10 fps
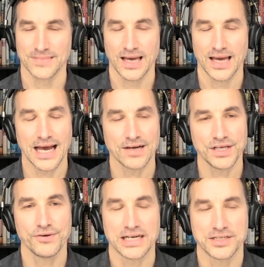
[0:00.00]
How do
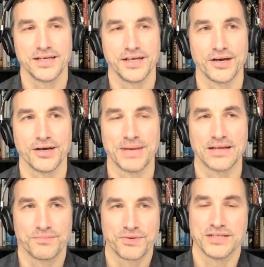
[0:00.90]
you actually go
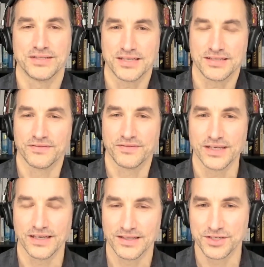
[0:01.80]
about the process of
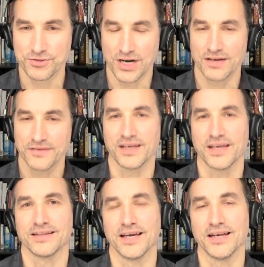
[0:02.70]
the
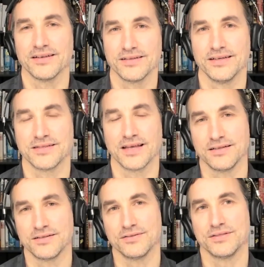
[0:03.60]
drafting then? Is that
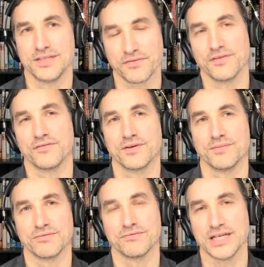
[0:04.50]
different
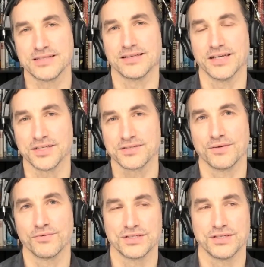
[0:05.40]
from the research?
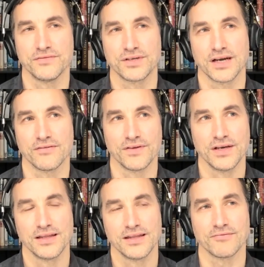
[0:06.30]
So once you kind of
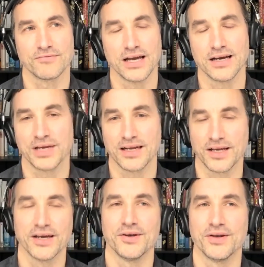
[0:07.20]
think, right, I'm going to
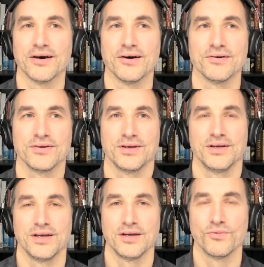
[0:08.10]
go now,
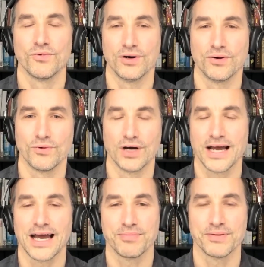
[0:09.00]
what
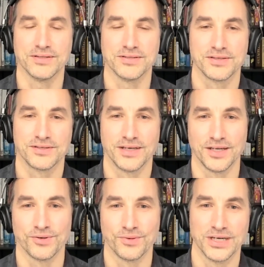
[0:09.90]
happens in
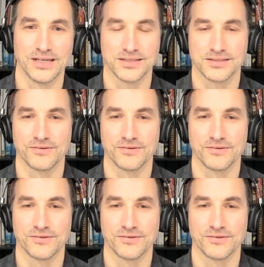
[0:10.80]
your world as a